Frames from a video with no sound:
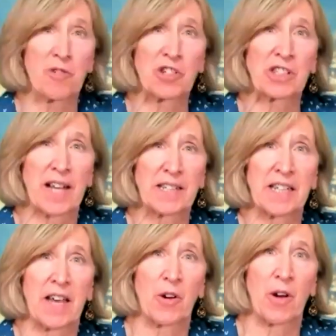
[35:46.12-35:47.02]
first got
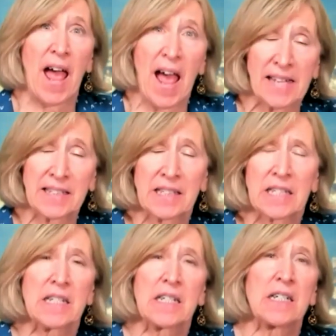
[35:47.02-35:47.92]
together,
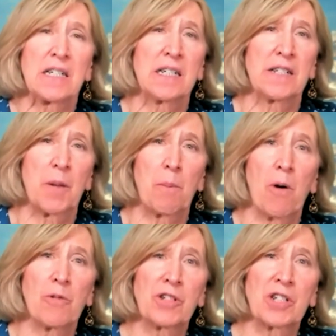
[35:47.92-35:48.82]
asked the
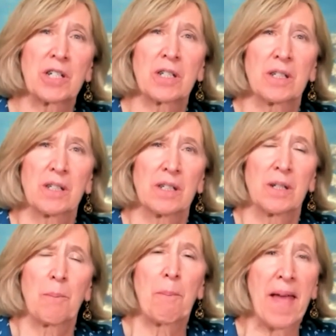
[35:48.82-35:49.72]
most
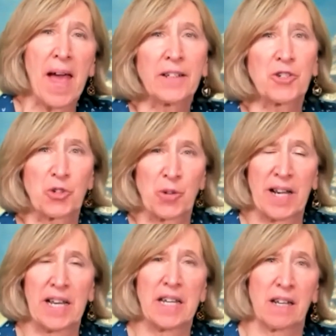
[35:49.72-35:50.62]

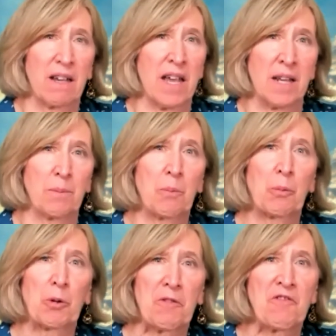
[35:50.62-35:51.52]
penetrating and
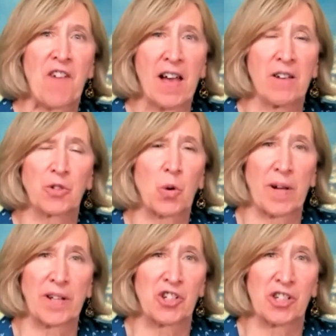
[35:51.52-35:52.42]
profound
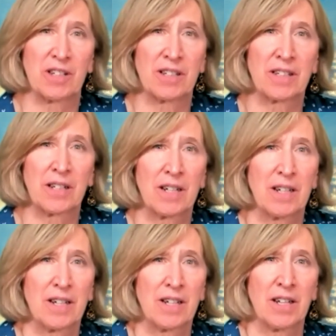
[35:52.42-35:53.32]
questions.
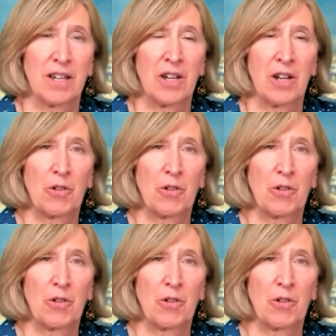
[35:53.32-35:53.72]
You